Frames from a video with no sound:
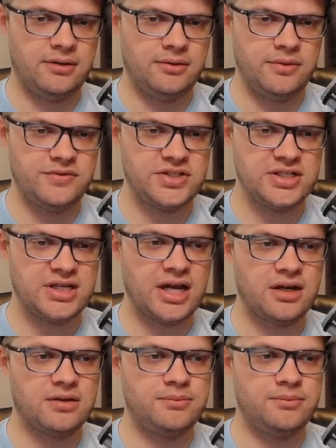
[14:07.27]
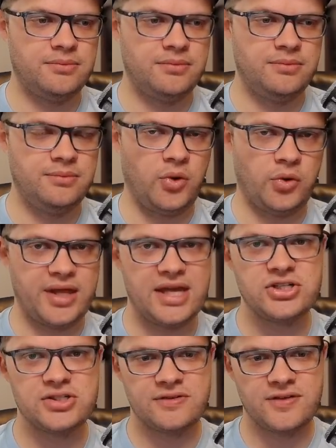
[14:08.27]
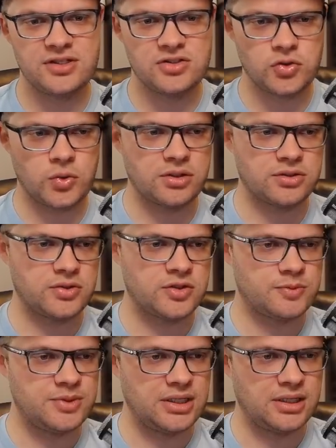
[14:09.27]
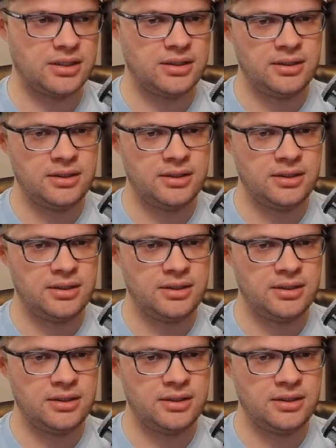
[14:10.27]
We've seen kind of both edges of his sword, so to speak.